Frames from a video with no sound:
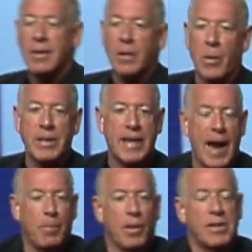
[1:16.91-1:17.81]
When I went to
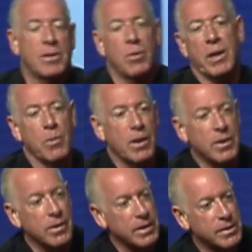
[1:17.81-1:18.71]
Apple, they said, well, what do you want
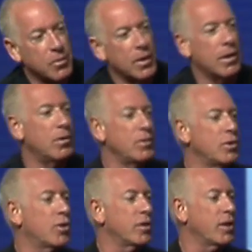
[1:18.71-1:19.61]
to do? I said, well, who's
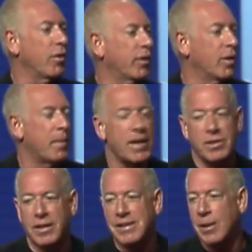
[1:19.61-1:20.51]
in charge of healthcare and
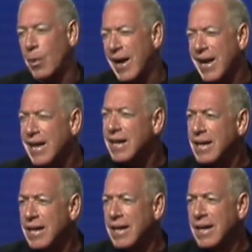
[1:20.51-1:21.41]
medicine? They said,
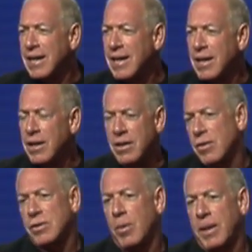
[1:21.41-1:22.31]
what?
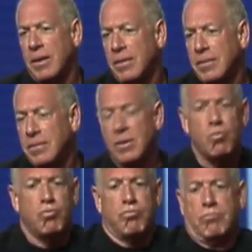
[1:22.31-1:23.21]
There's nobody. I said,
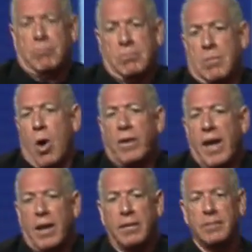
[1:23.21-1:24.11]

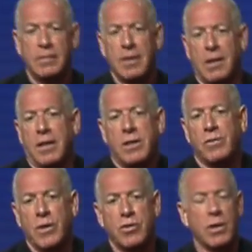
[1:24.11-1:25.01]
okay, I just
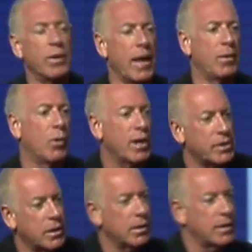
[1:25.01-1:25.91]
finished doing that in
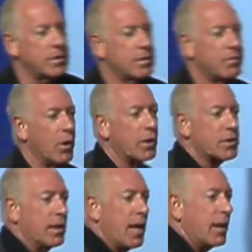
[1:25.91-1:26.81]
Washington. Let's
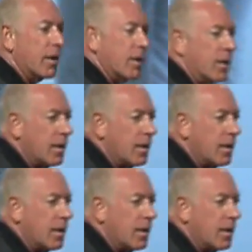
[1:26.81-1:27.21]
focus on that here.